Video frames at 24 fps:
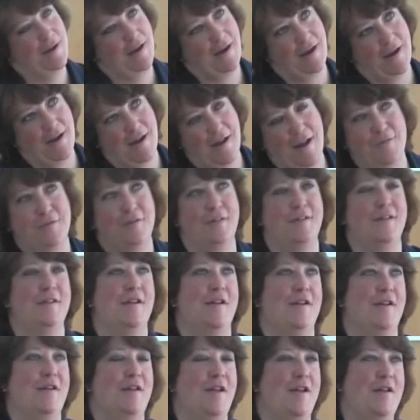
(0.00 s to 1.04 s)
I have
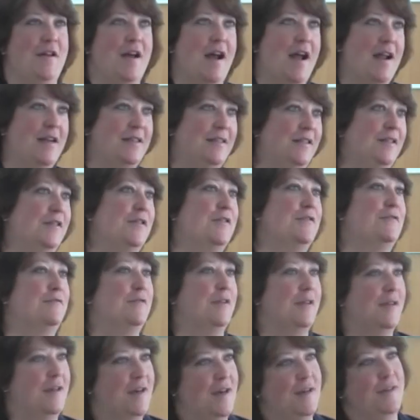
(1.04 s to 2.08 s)
an idea of
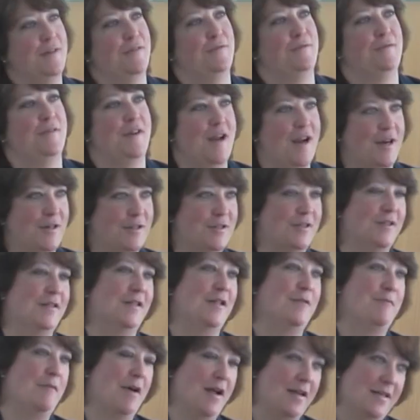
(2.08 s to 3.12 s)
what kind of reaction
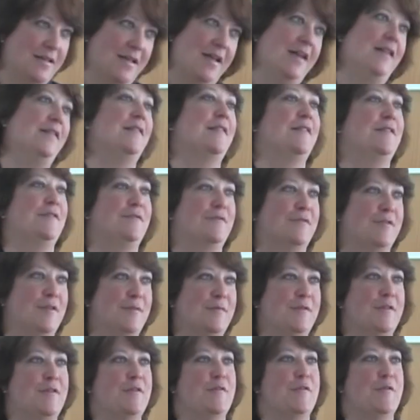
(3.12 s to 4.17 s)
they might get
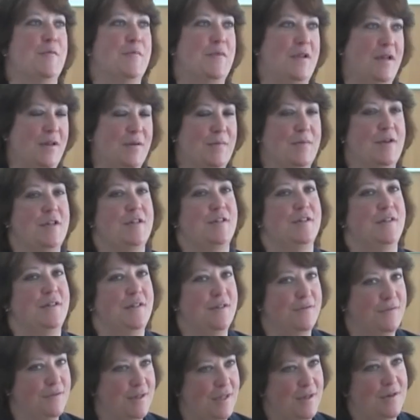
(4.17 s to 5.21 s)
from the European Commission
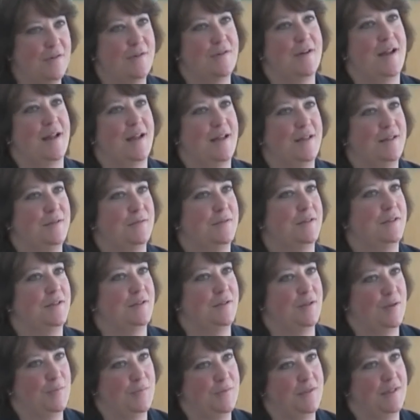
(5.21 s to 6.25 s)
if they go ahead with
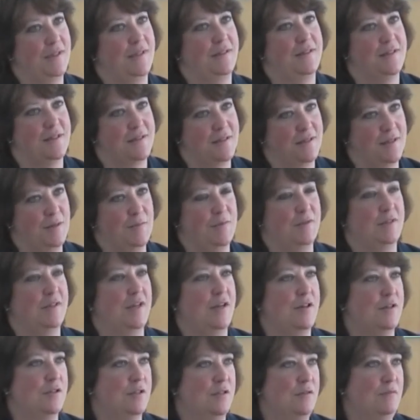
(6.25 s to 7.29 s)
adopting this
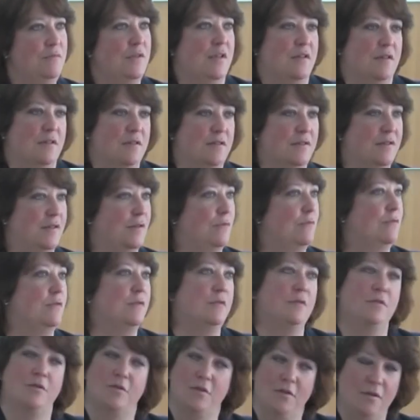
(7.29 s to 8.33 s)
limitation, because they
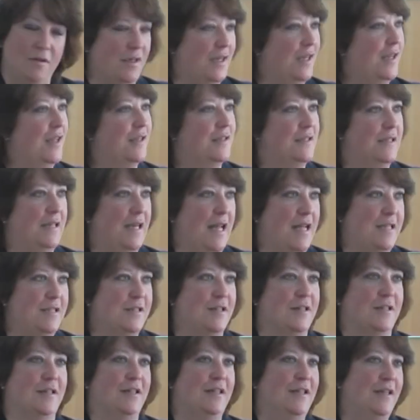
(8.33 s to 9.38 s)
would certainly get a
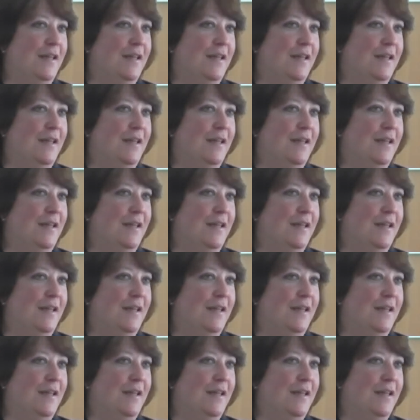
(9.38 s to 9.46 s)
letter